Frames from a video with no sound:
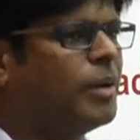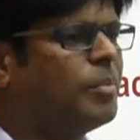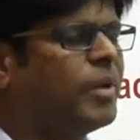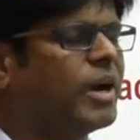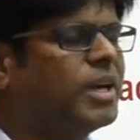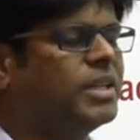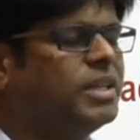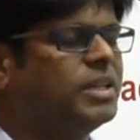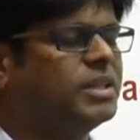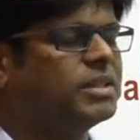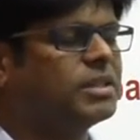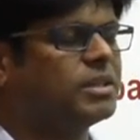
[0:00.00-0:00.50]

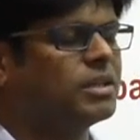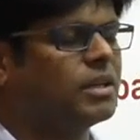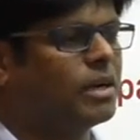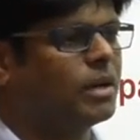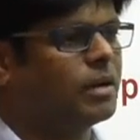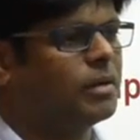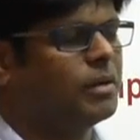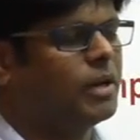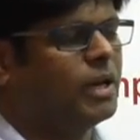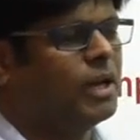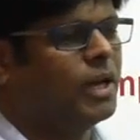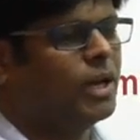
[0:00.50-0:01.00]
by these
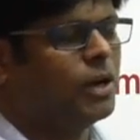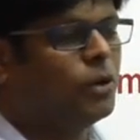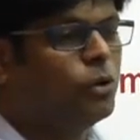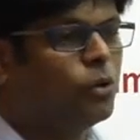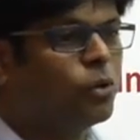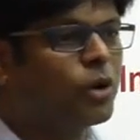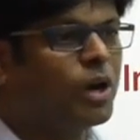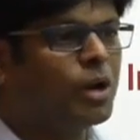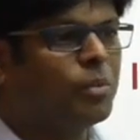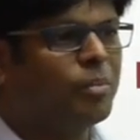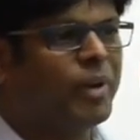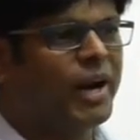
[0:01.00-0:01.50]

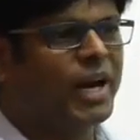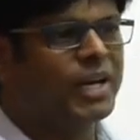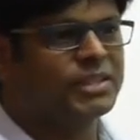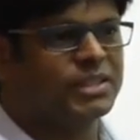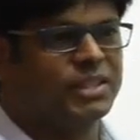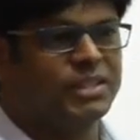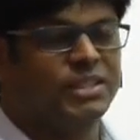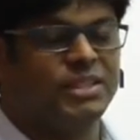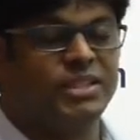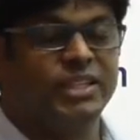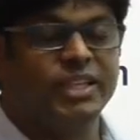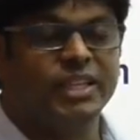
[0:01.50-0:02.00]
local buyers,
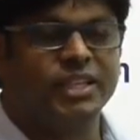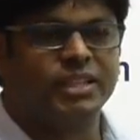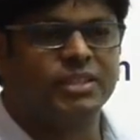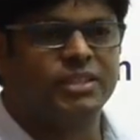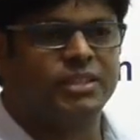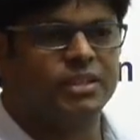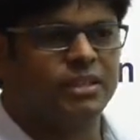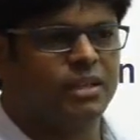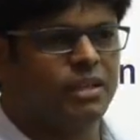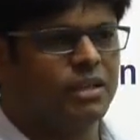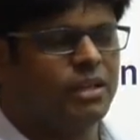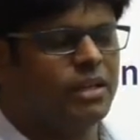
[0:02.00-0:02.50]
the
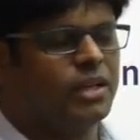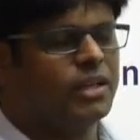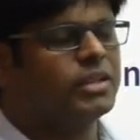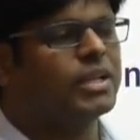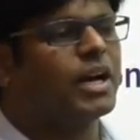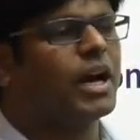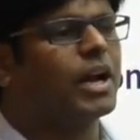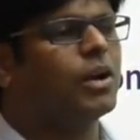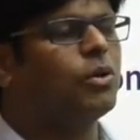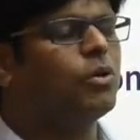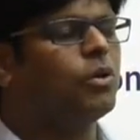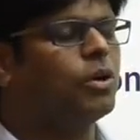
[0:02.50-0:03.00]
chicks.
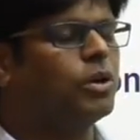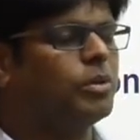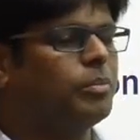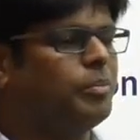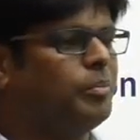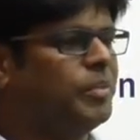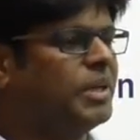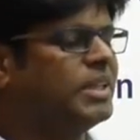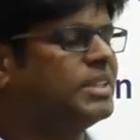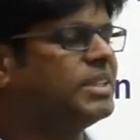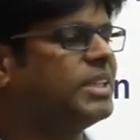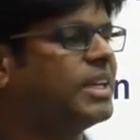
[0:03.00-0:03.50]
They are
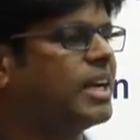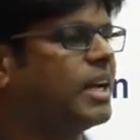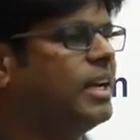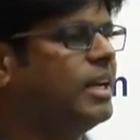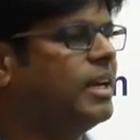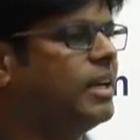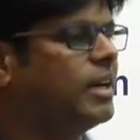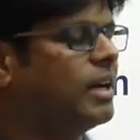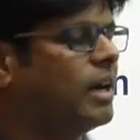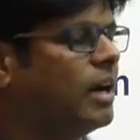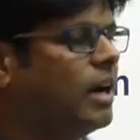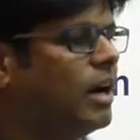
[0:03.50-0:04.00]
not
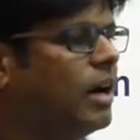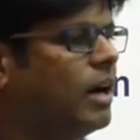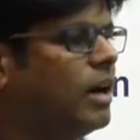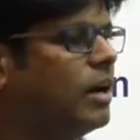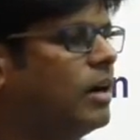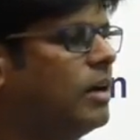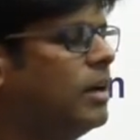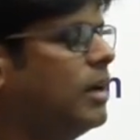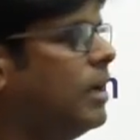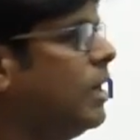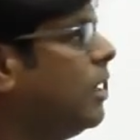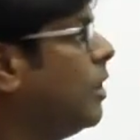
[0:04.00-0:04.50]
basically
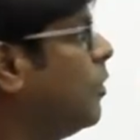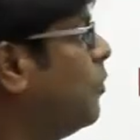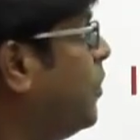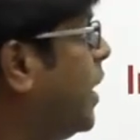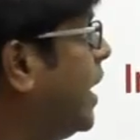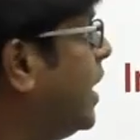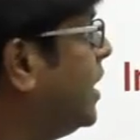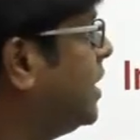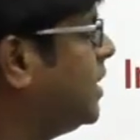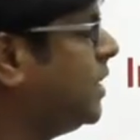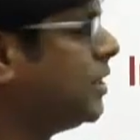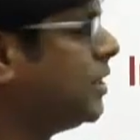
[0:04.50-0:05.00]
weighing